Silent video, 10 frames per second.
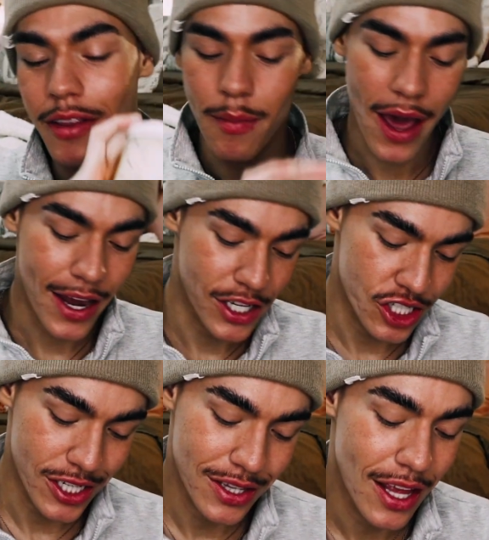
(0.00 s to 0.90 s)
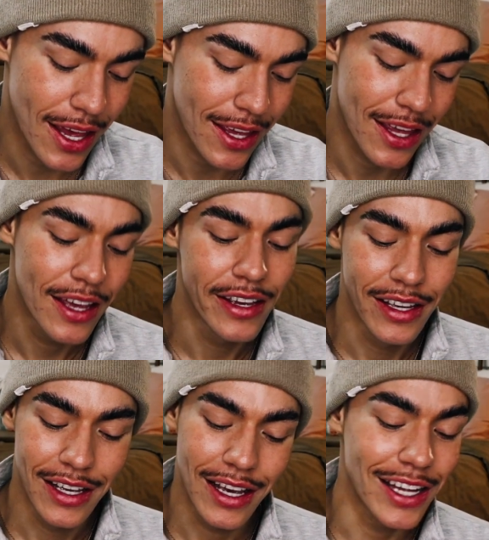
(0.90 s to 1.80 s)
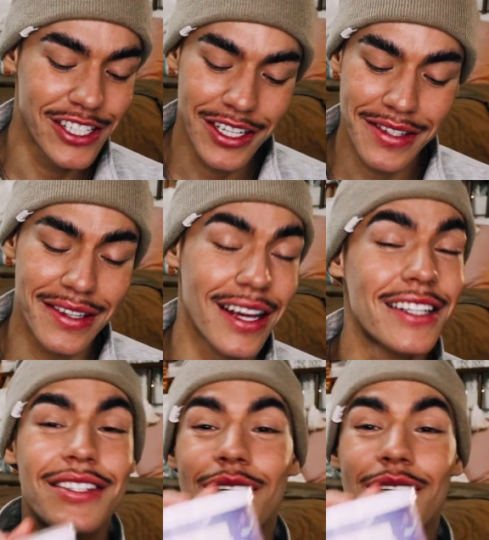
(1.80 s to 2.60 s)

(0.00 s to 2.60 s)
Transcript: the packaging. Like, it's just, it's